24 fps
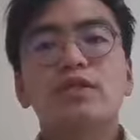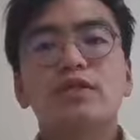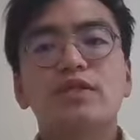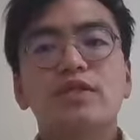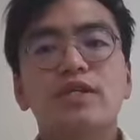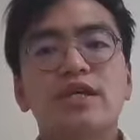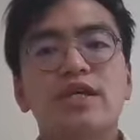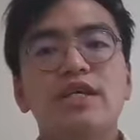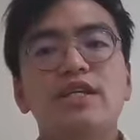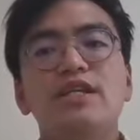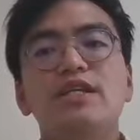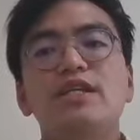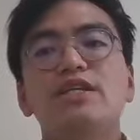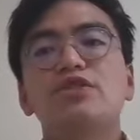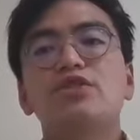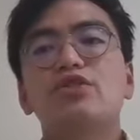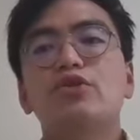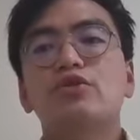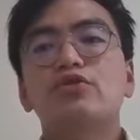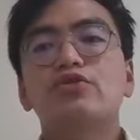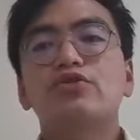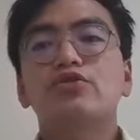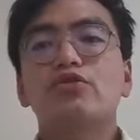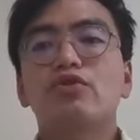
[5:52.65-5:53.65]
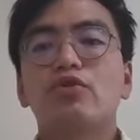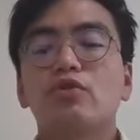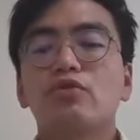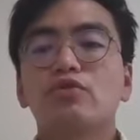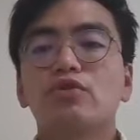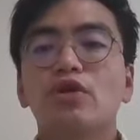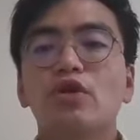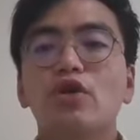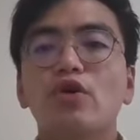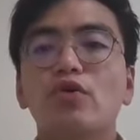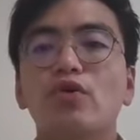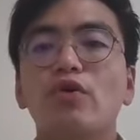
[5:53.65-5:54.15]
Kidneys control
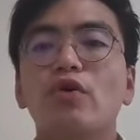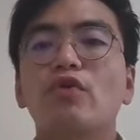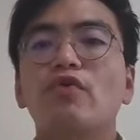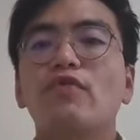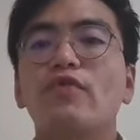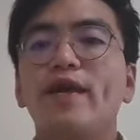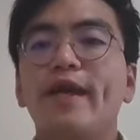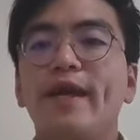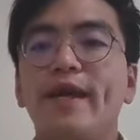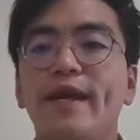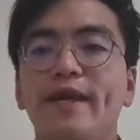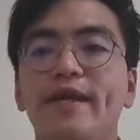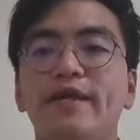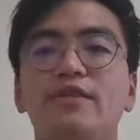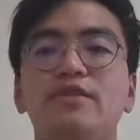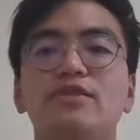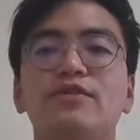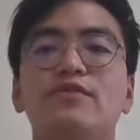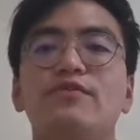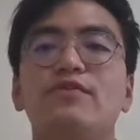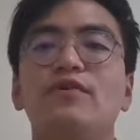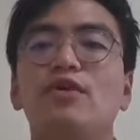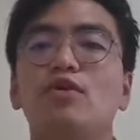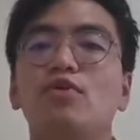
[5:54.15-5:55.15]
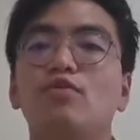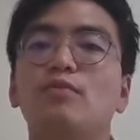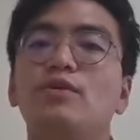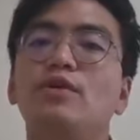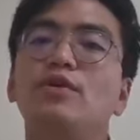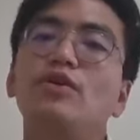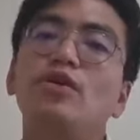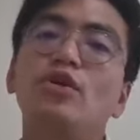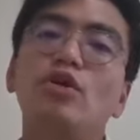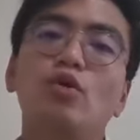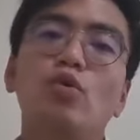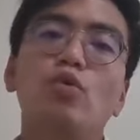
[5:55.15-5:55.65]
the growth and
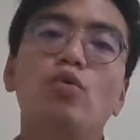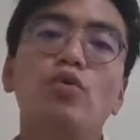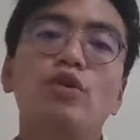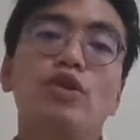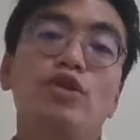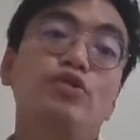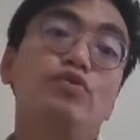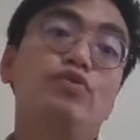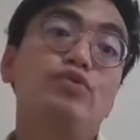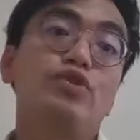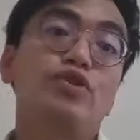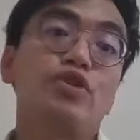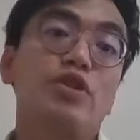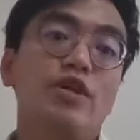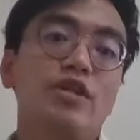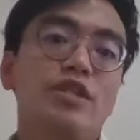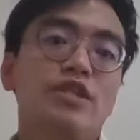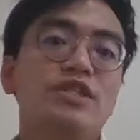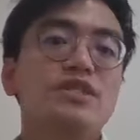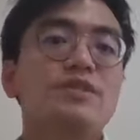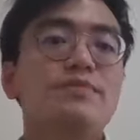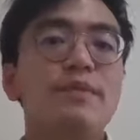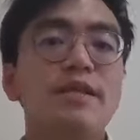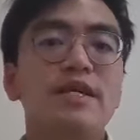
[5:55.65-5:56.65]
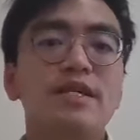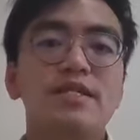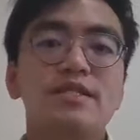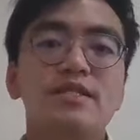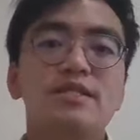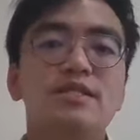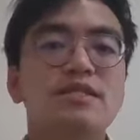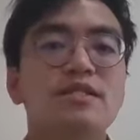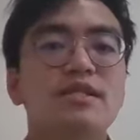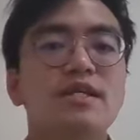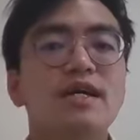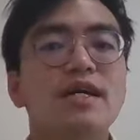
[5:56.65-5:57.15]
development according to Chinese
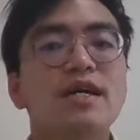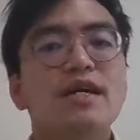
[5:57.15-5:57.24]
medicine,